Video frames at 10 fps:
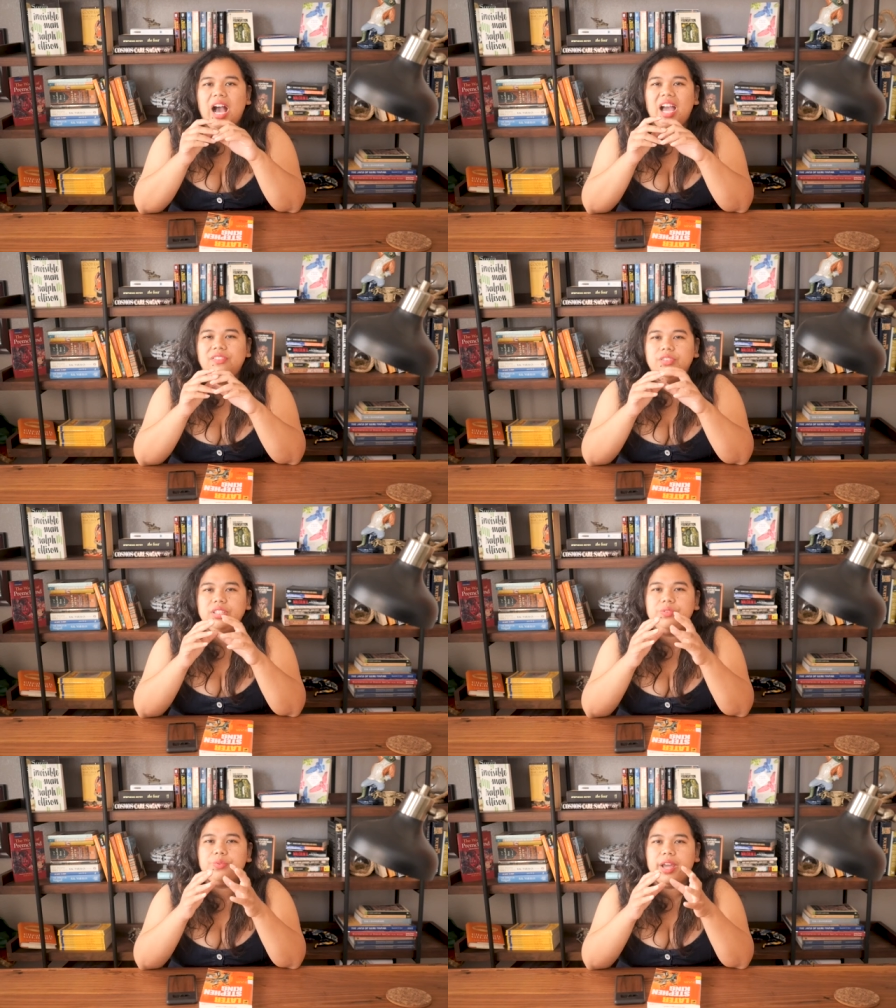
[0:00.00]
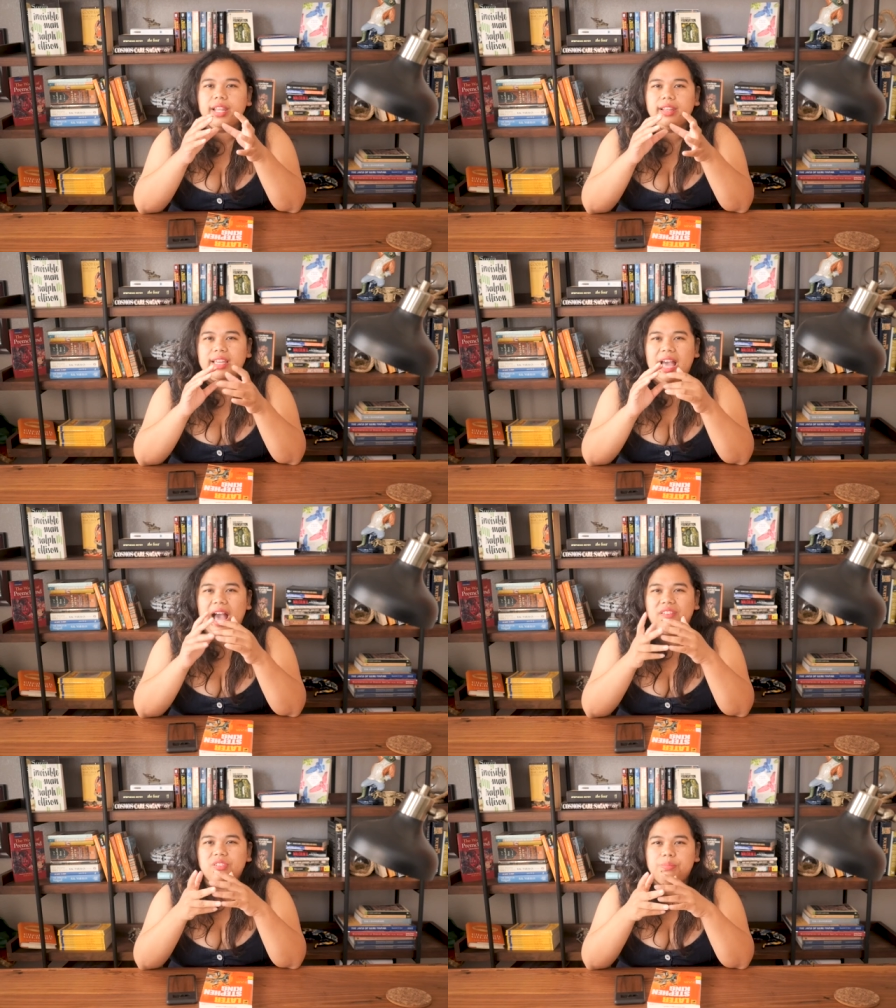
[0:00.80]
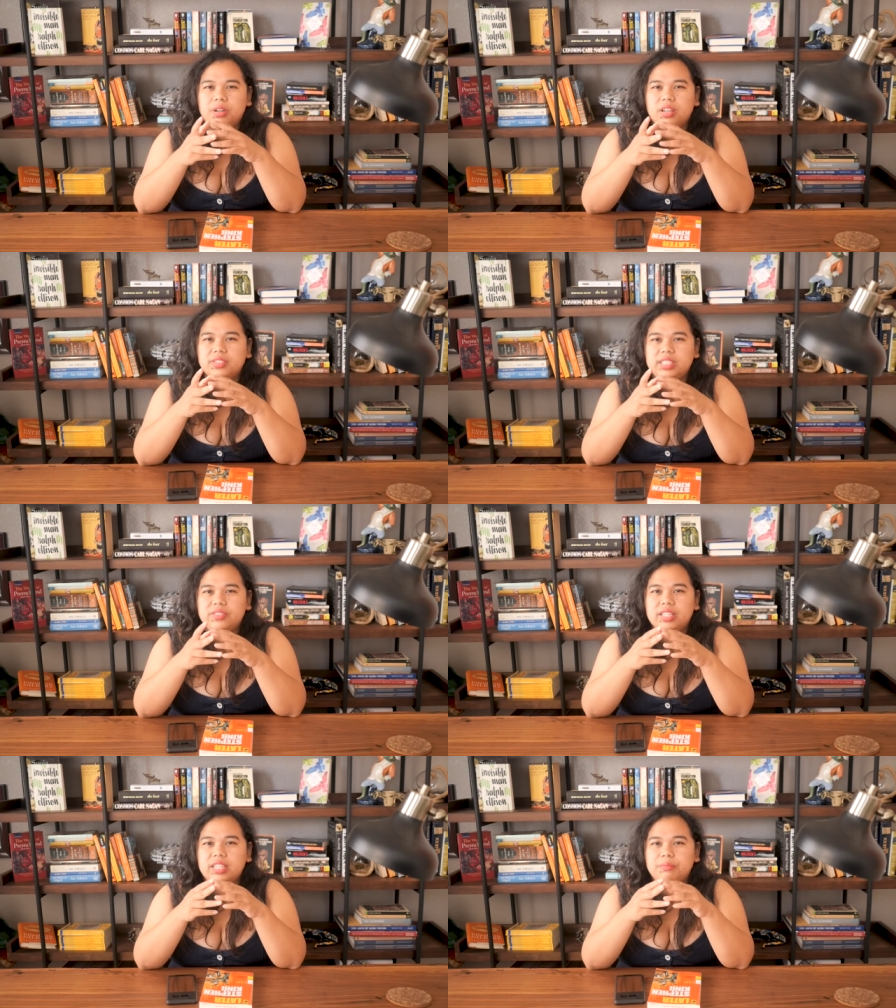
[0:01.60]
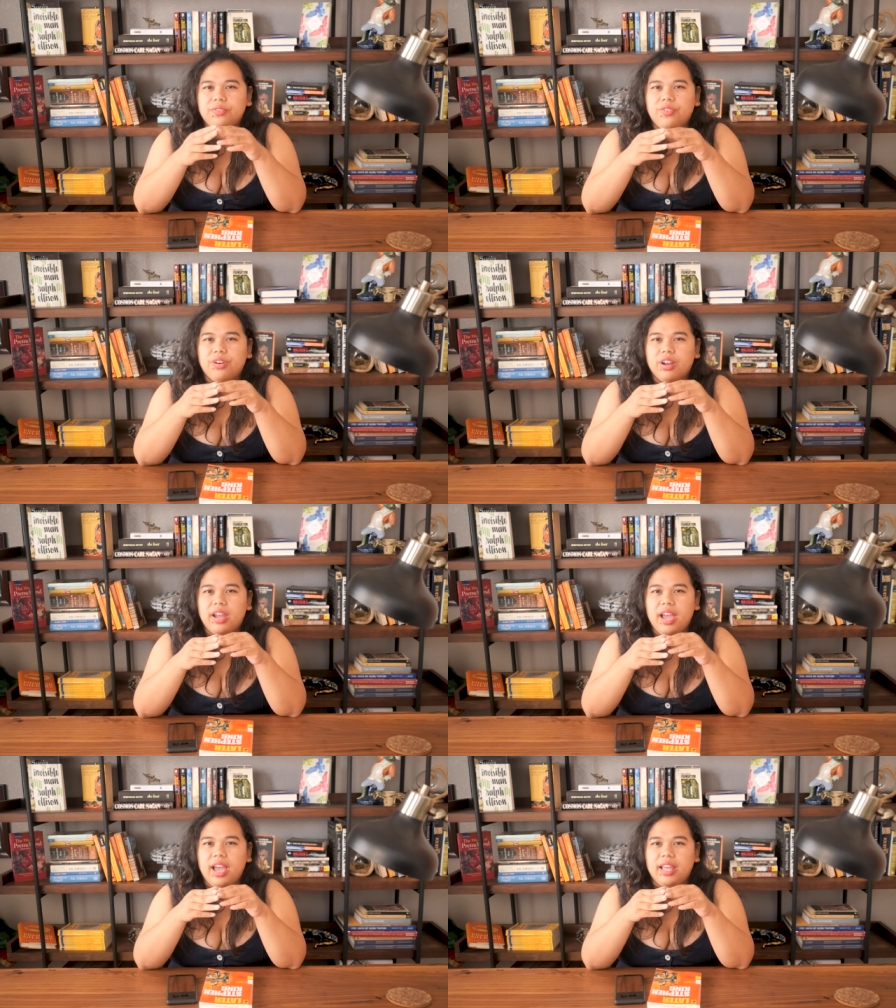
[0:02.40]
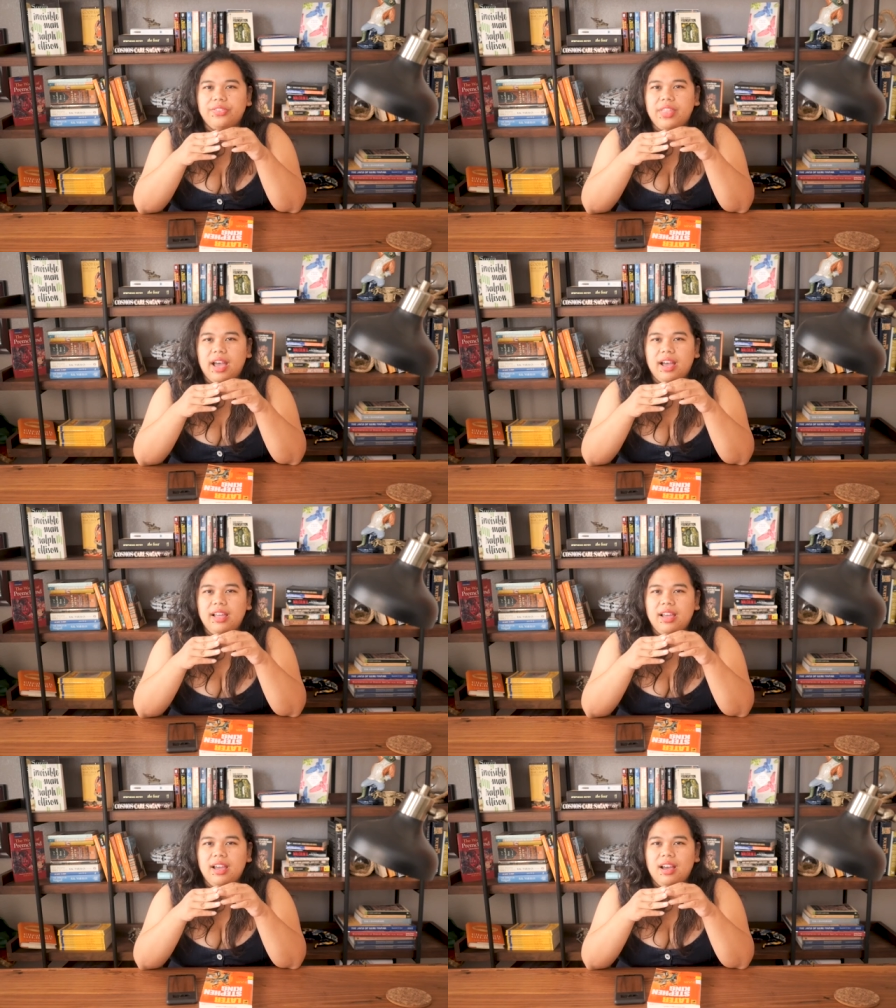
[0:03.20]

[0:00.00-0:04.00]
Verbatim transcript: I have only read like half a book of Stephen King before, and that